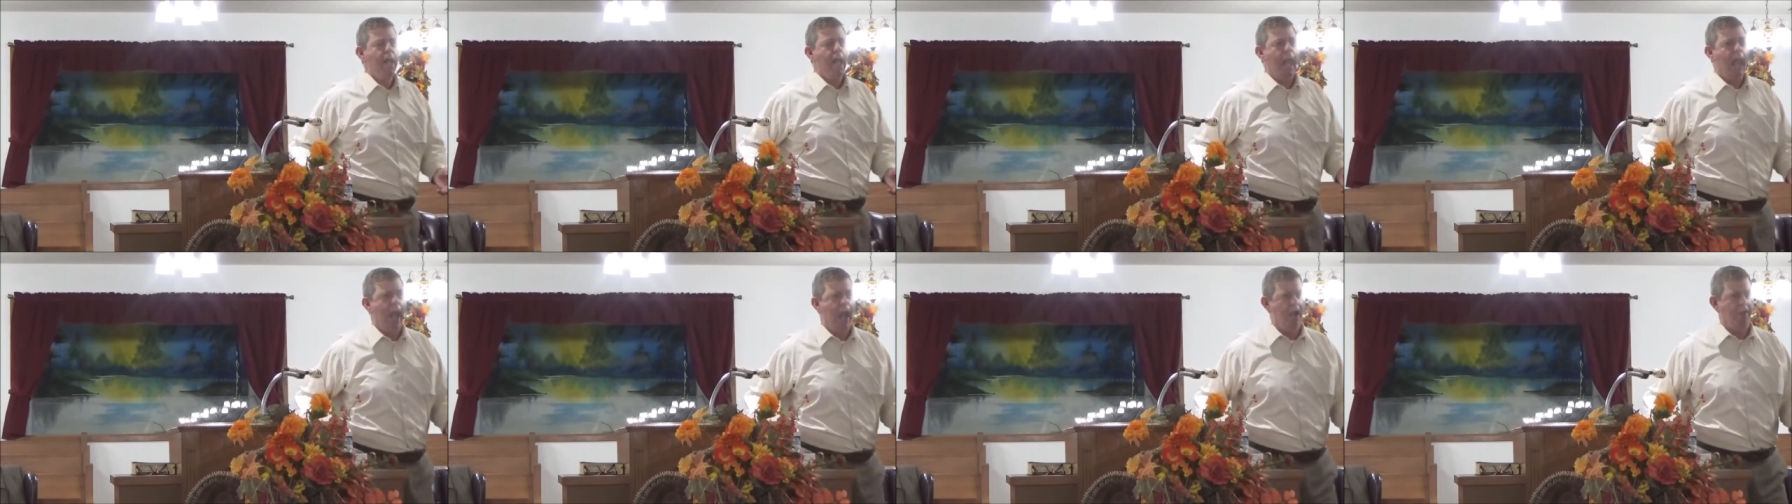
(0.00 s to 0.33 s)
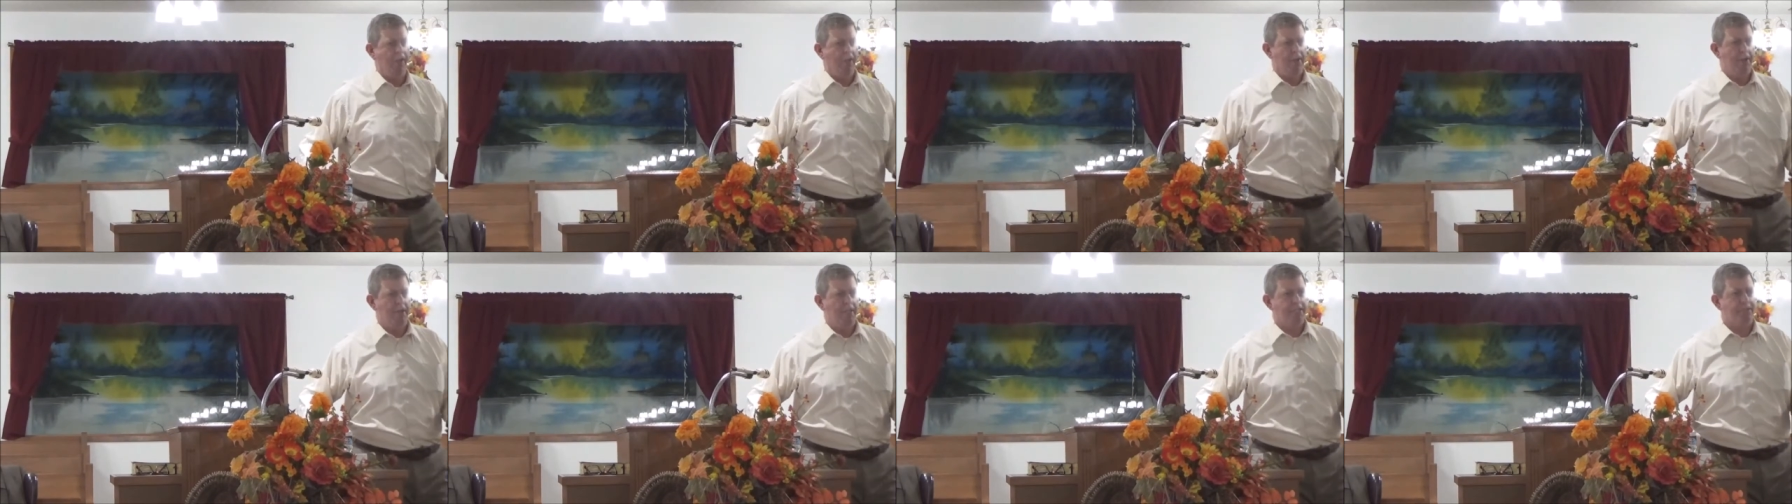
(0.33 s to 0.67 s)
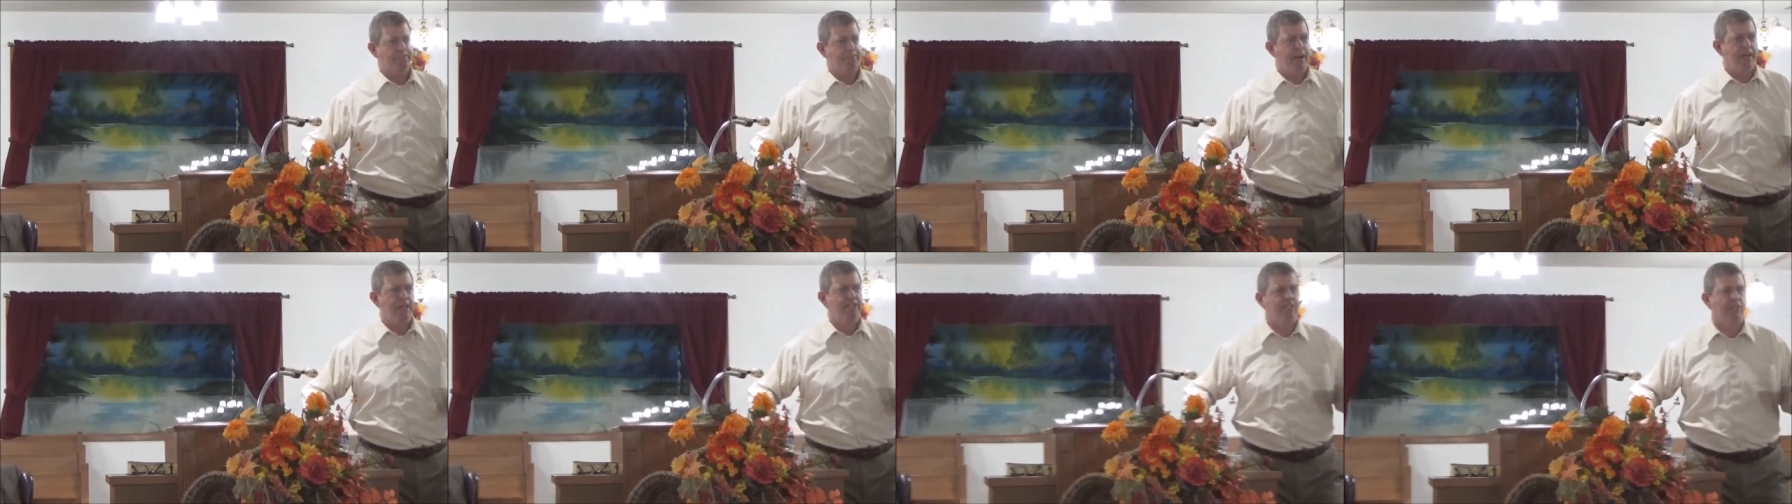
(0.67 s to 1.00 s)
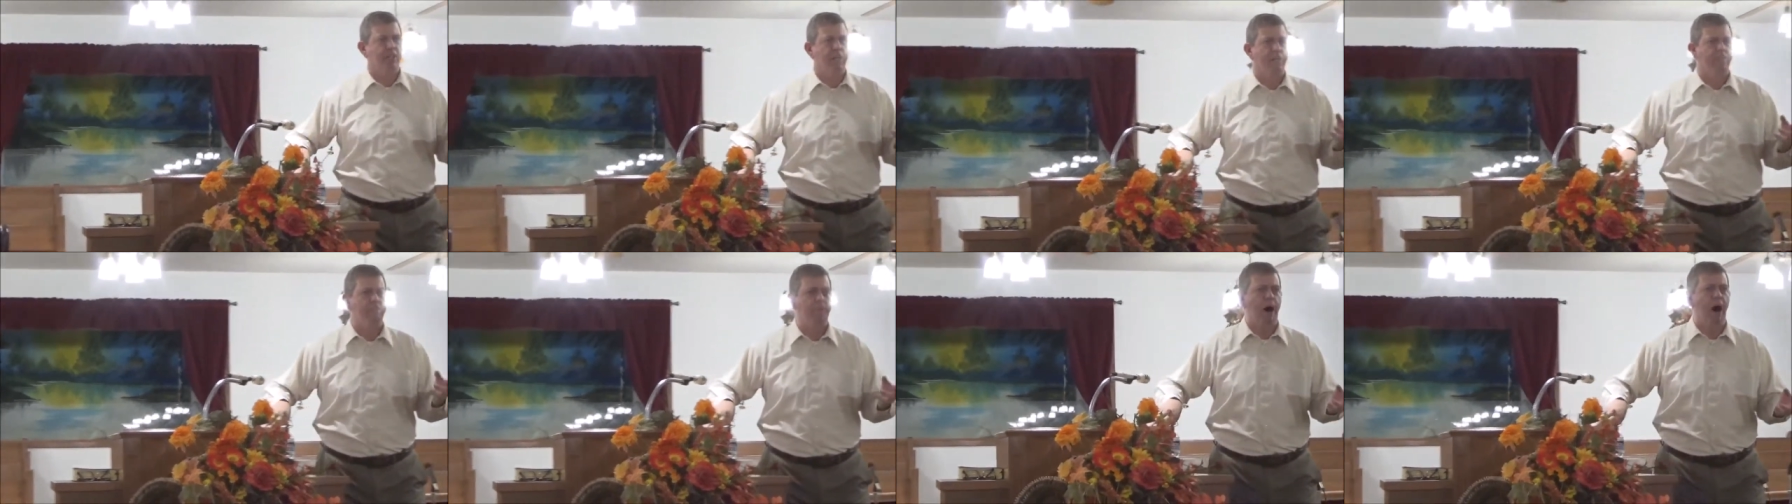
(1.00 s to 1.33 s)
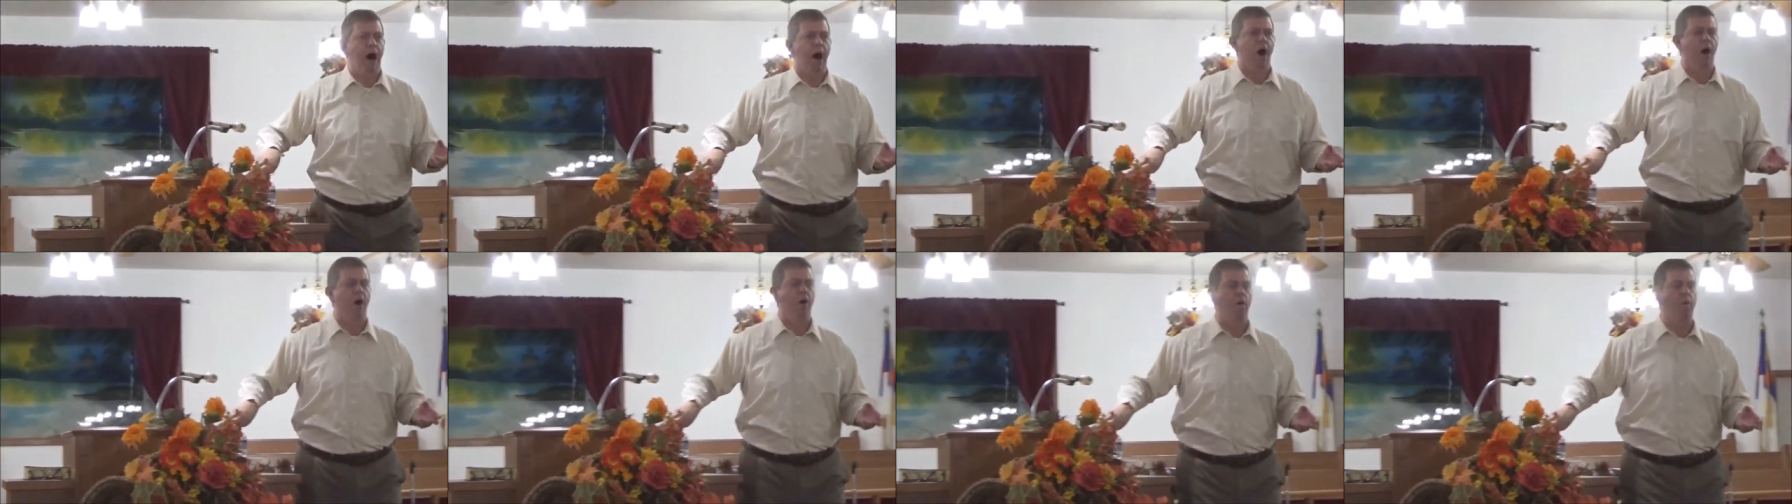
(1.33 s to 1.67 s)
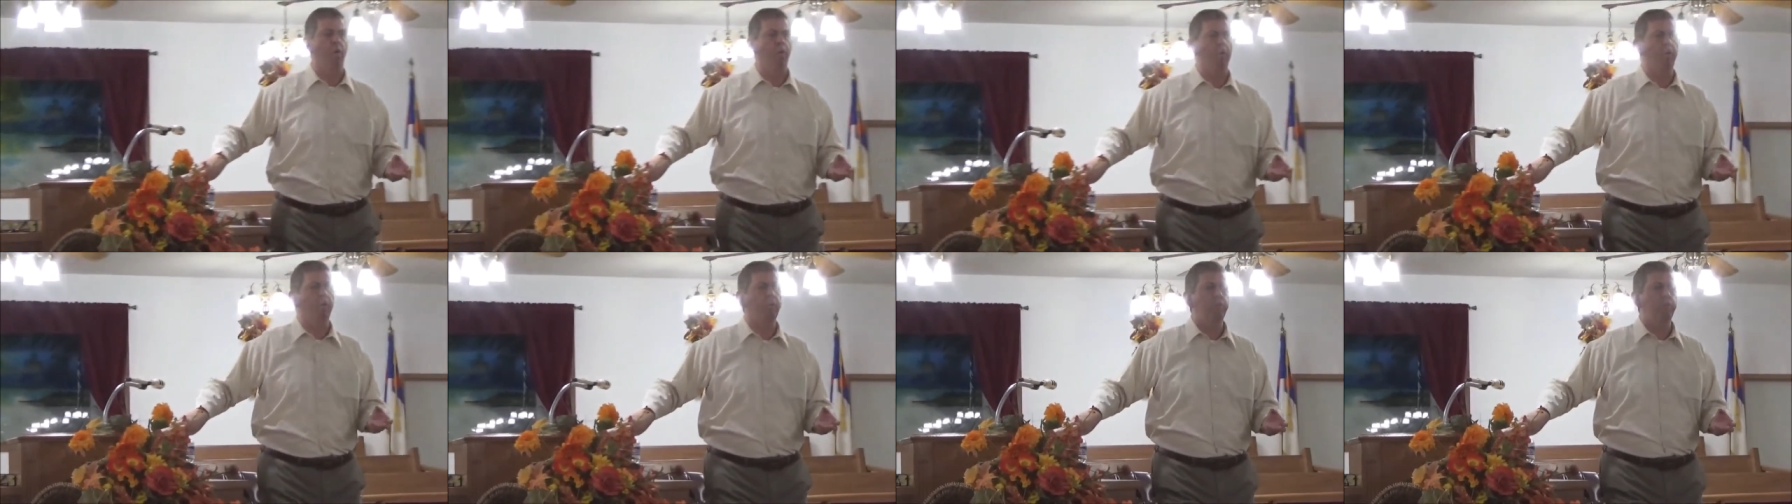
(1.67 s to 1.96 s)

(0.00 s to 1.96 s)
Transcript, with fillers: how especially Paul,